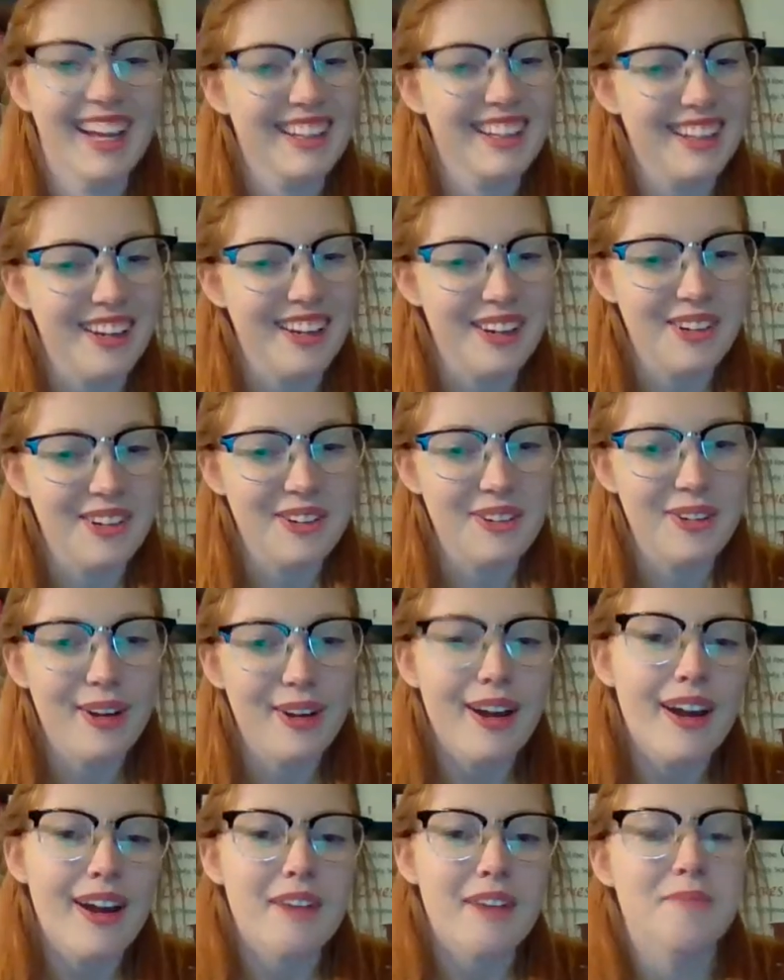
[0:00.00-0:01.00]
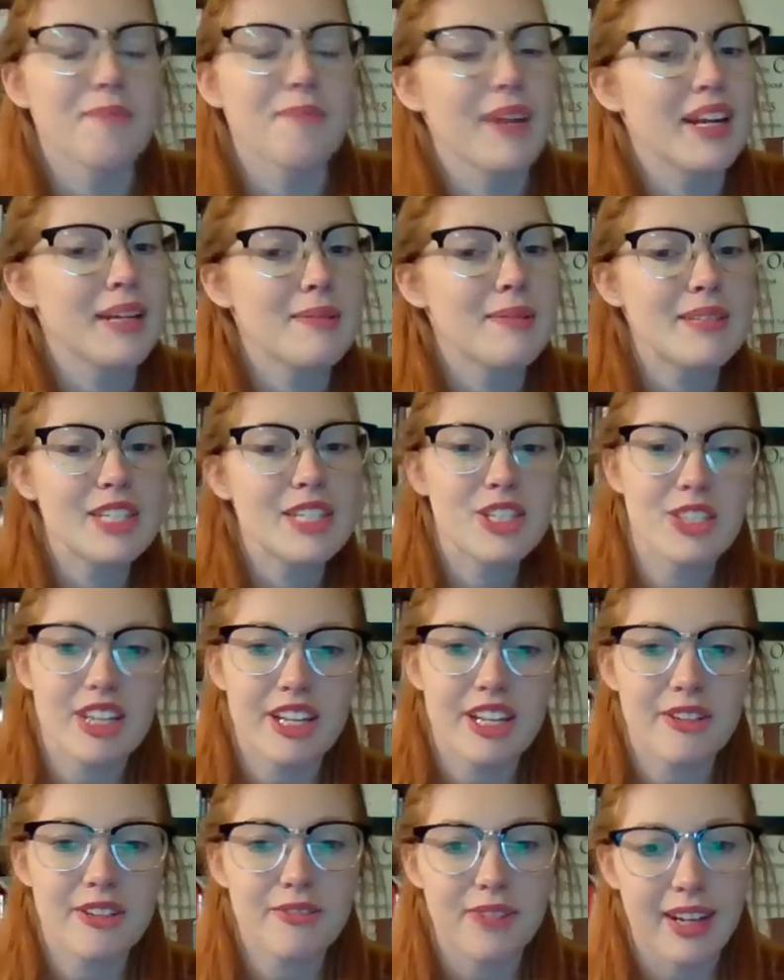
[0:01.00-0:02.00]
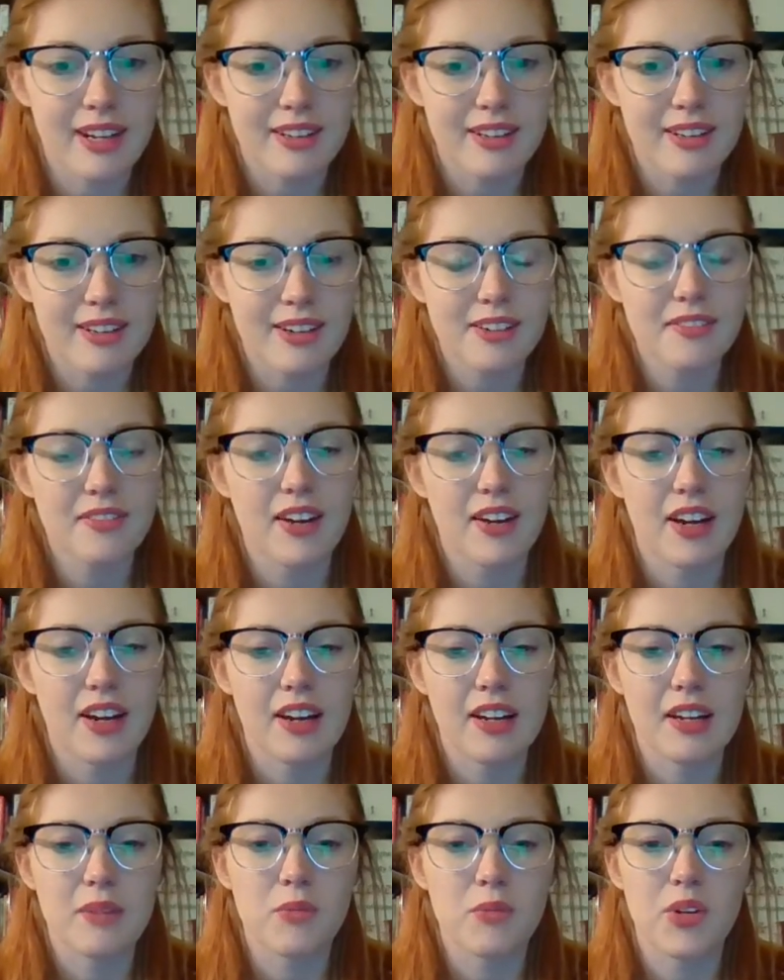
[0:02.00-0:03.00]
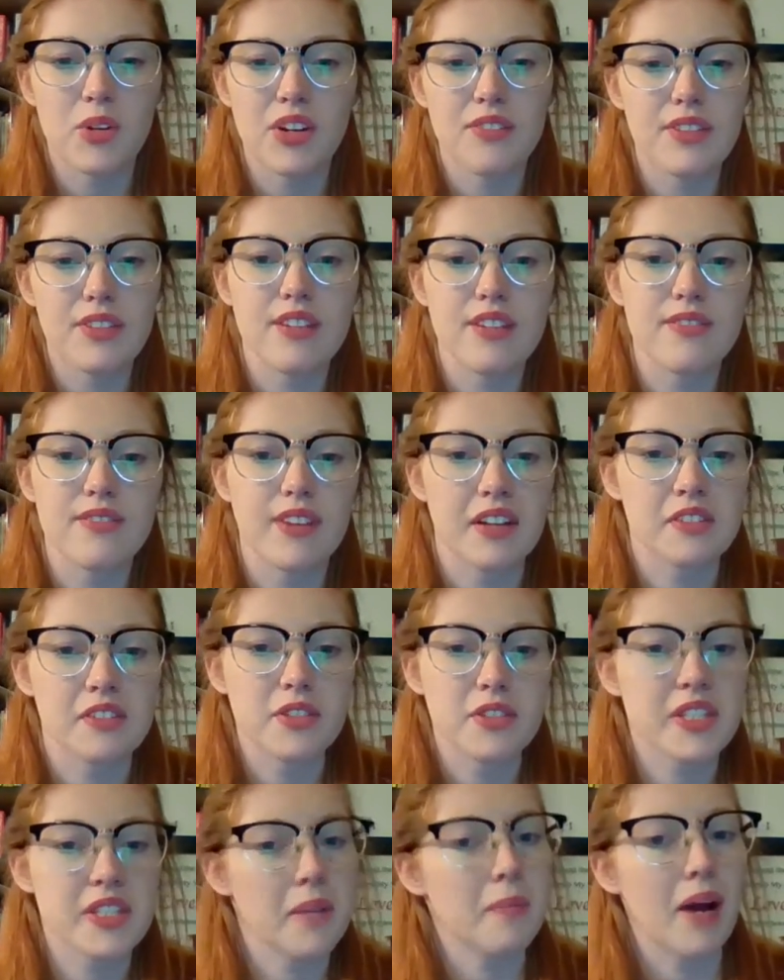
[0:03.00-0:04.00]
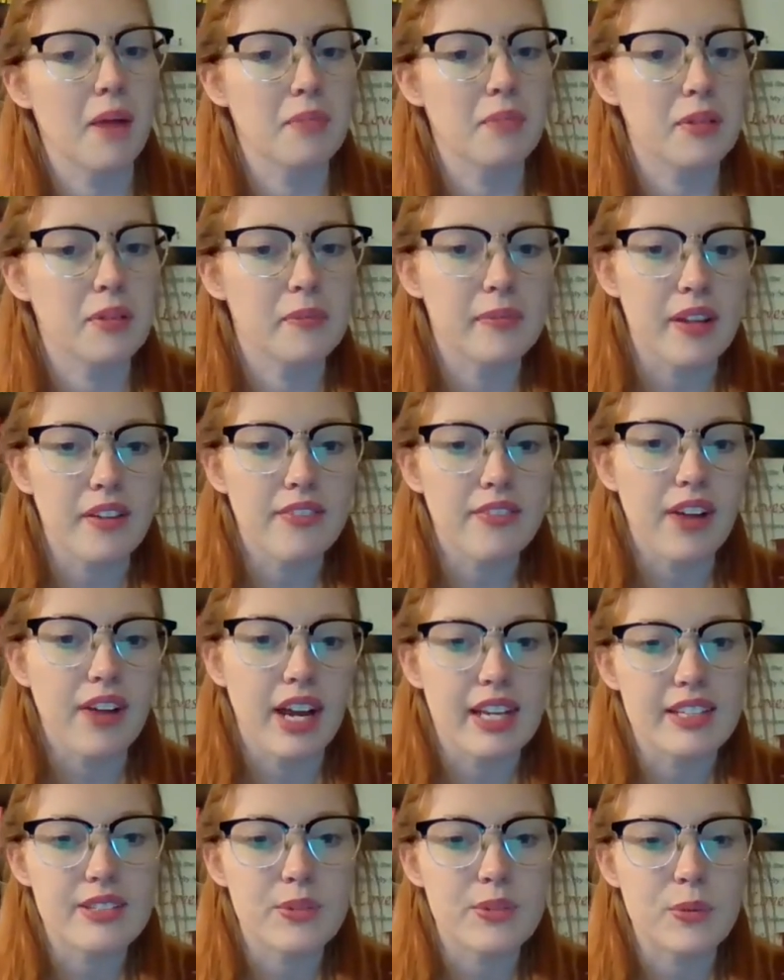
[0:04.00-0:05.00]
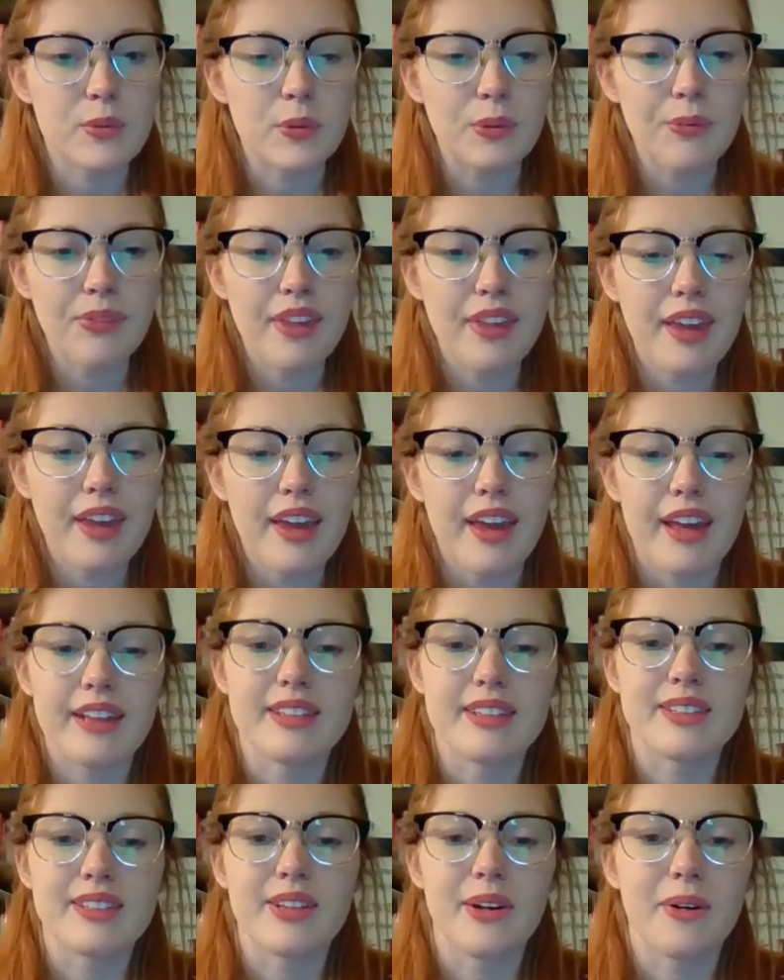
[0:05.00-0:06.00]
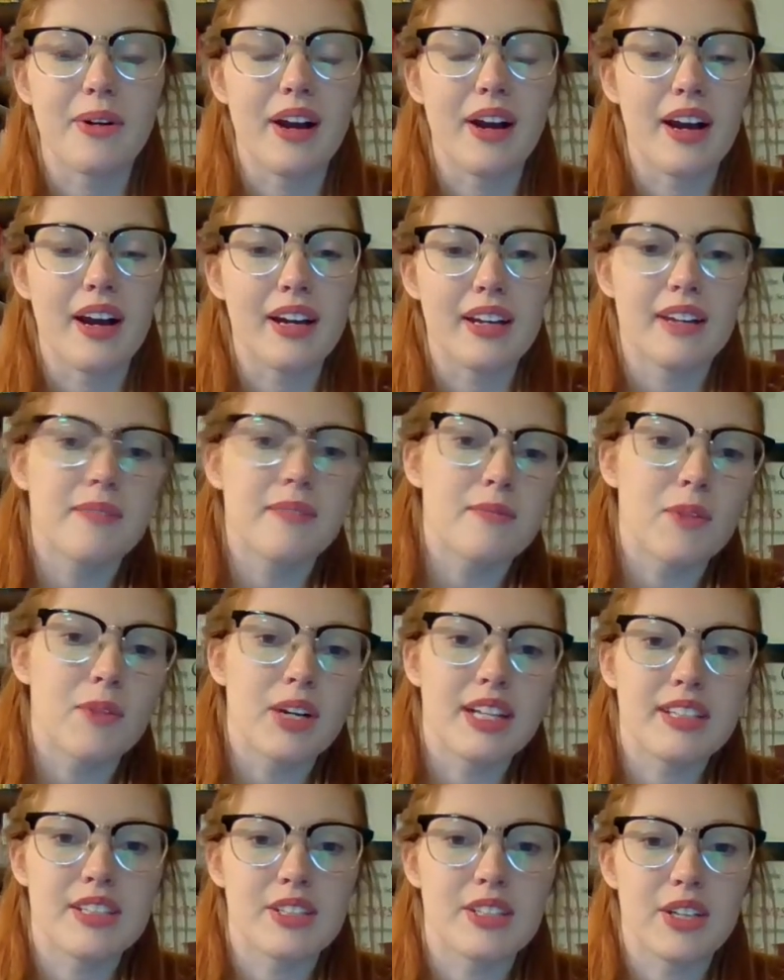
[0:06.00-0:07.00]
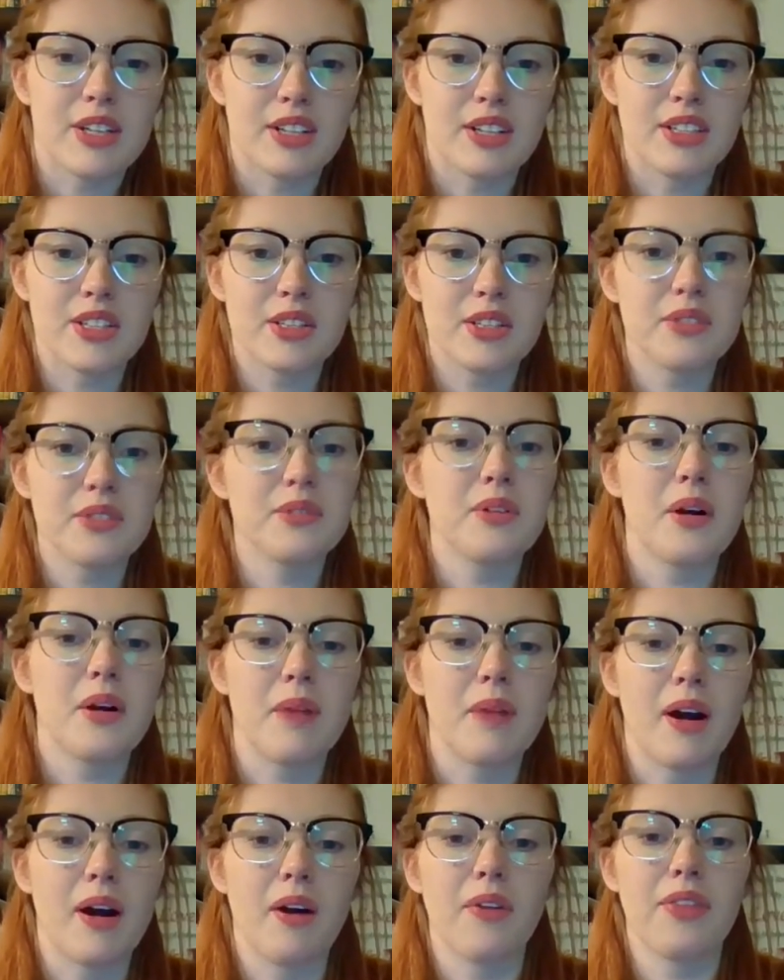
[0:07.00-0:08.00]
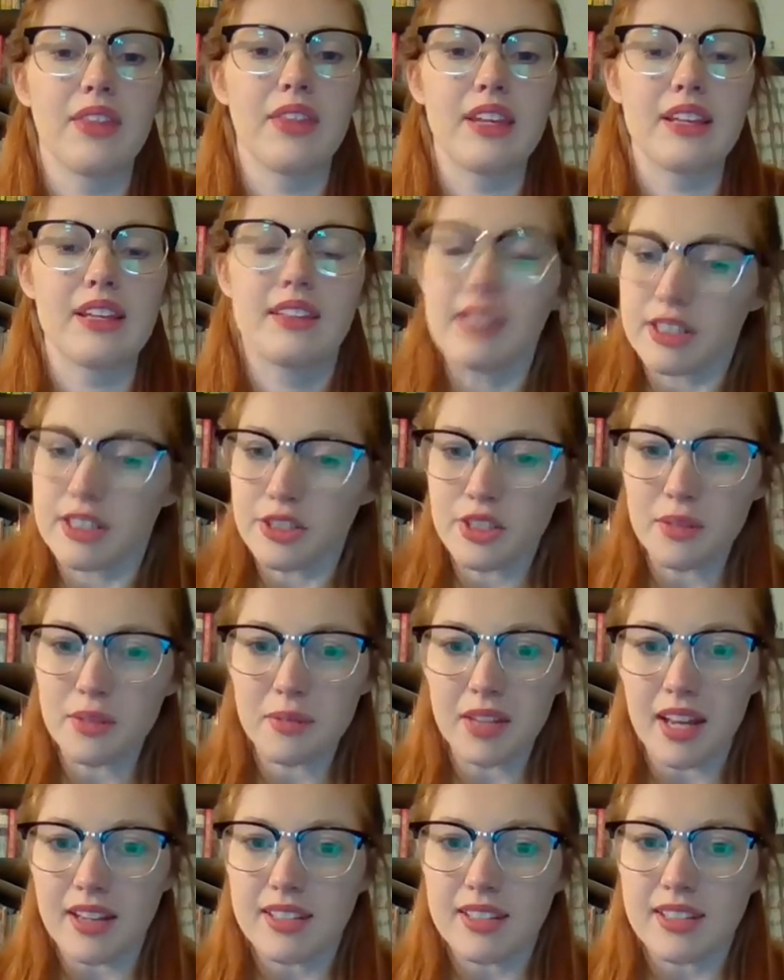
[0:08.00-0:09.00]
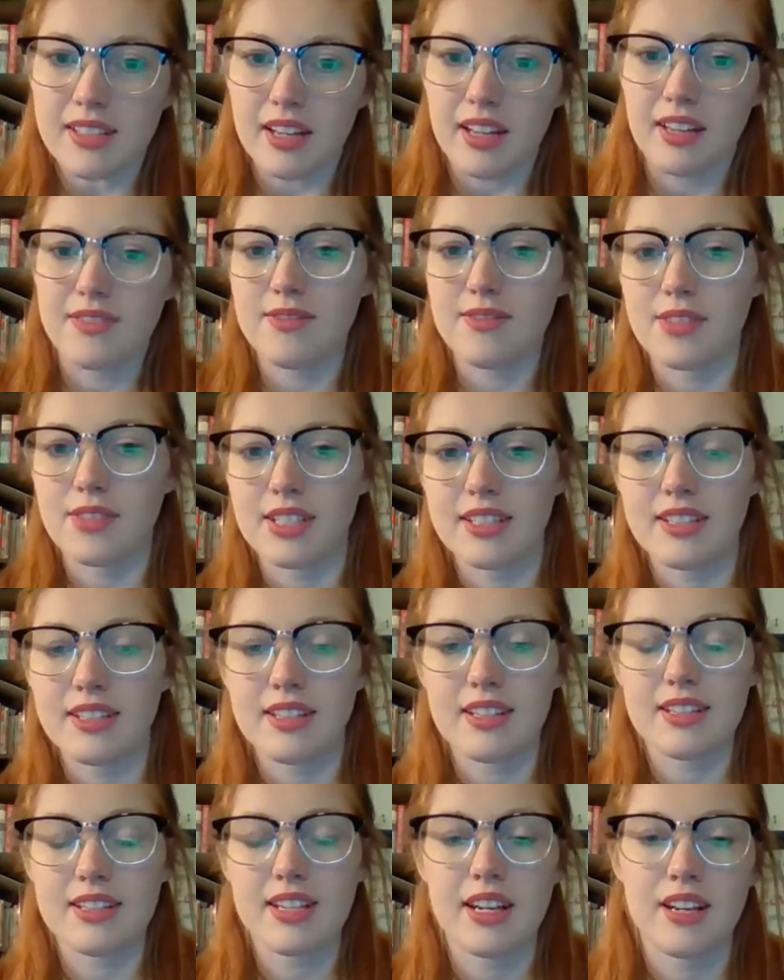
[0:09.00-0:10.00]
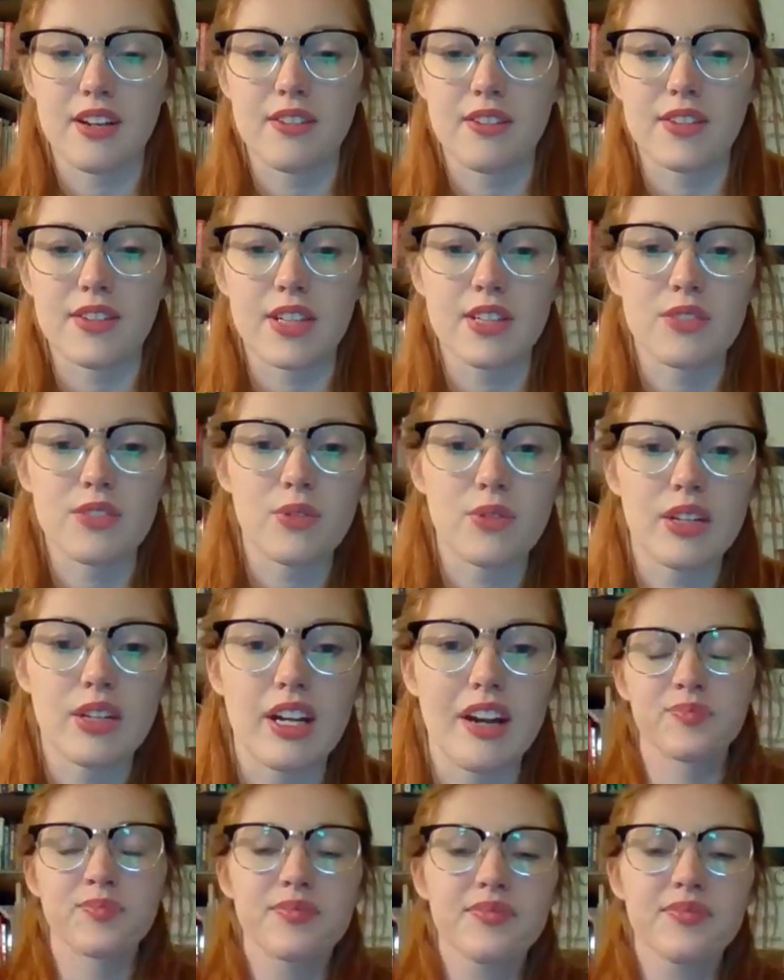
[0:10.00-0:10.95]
Hello, my name is Jennie Randolph. I am one of the advisors at Poplar Bluff High School. And so I am wanting to talk to you about the leadership class I have recently taken over this school year.